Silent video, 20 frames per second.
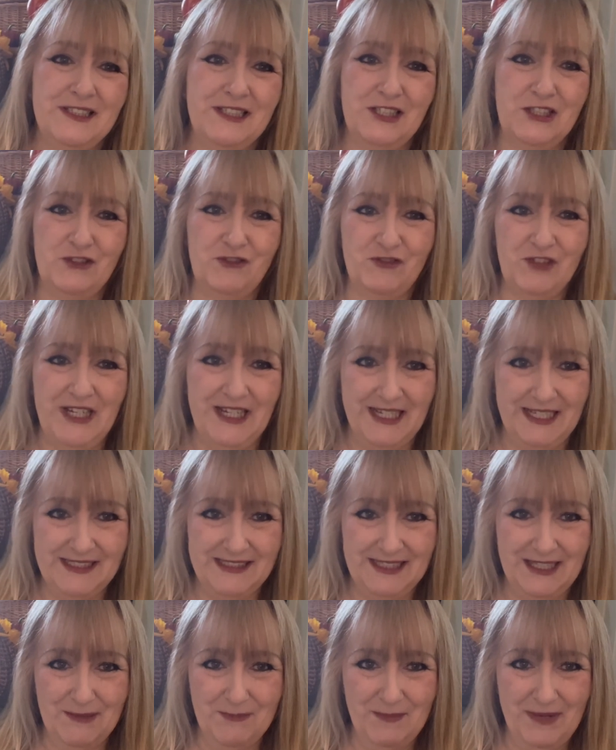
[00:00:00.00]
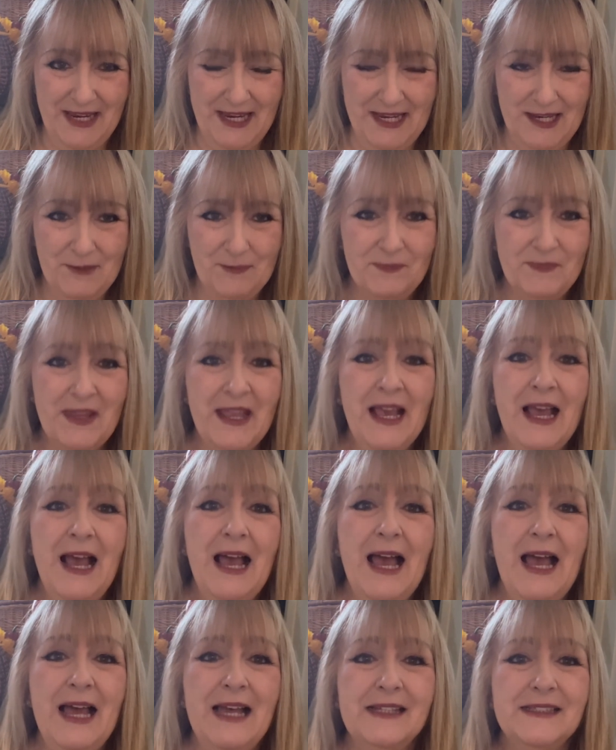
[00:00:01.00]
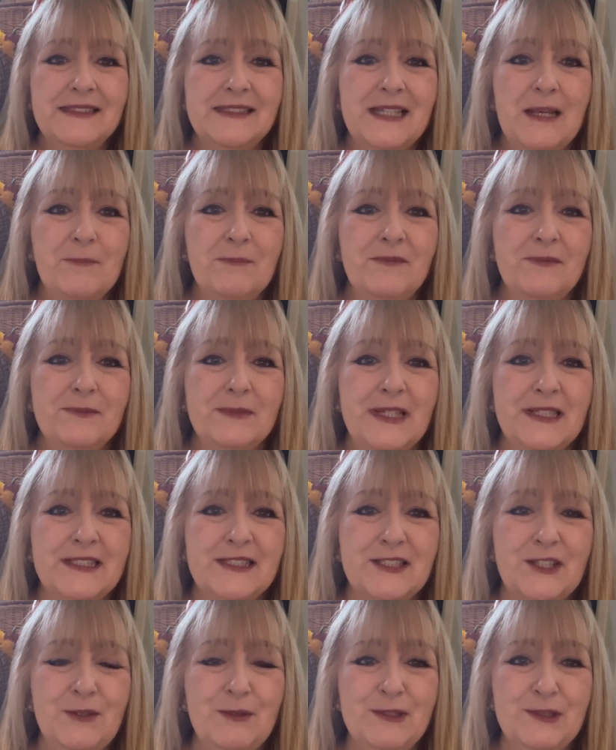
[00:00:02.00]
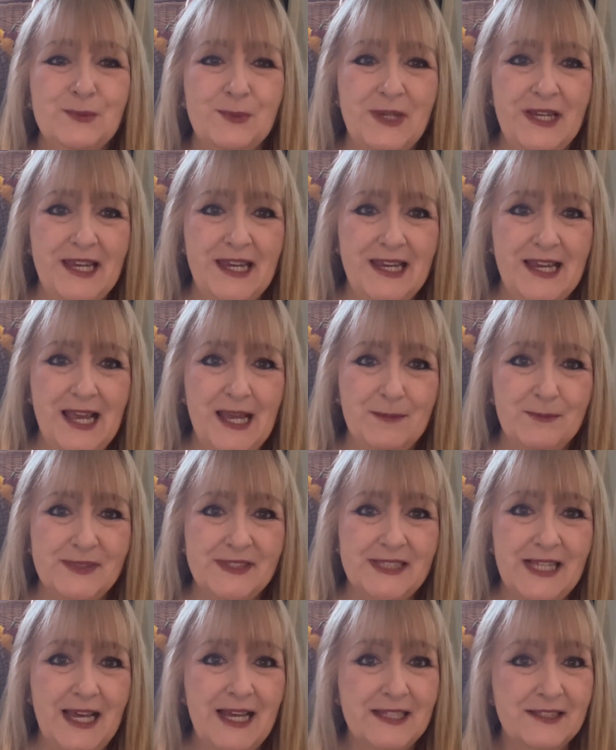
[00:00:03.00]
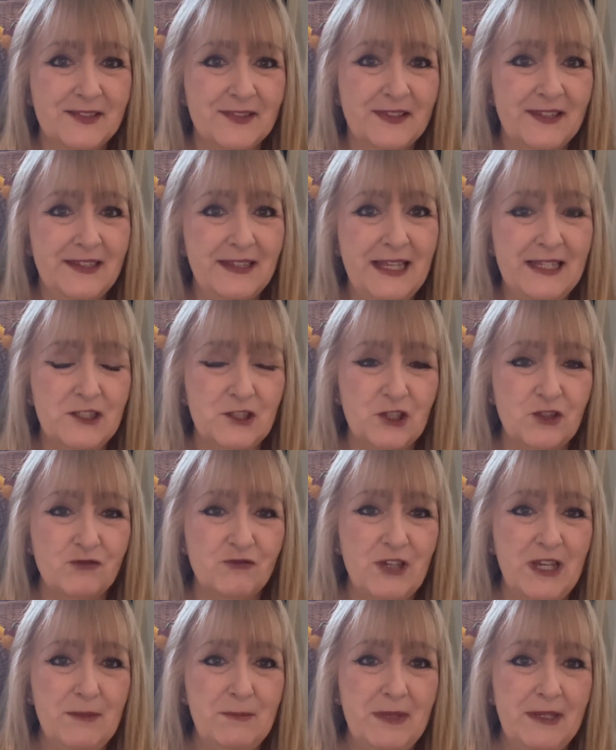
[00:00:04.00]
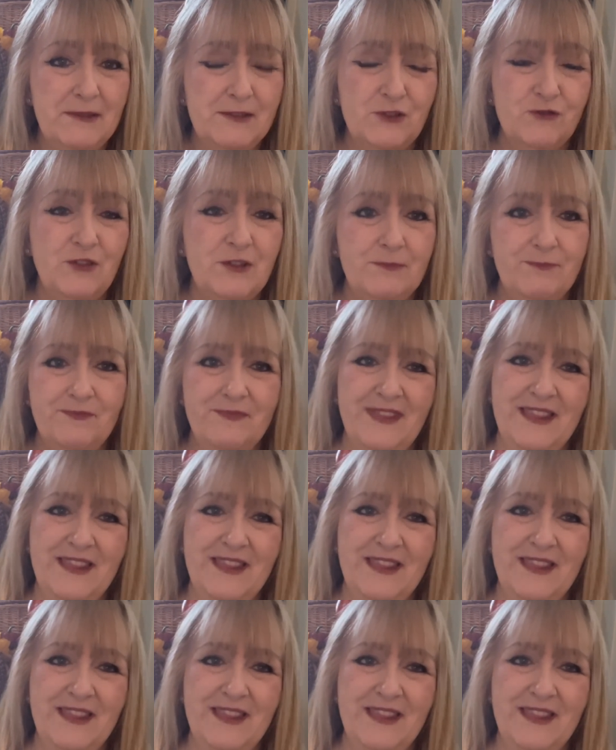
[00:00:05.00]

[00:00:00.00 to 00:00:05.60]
distracted me. And um, excuse where I'm sat, the light streaming, stream,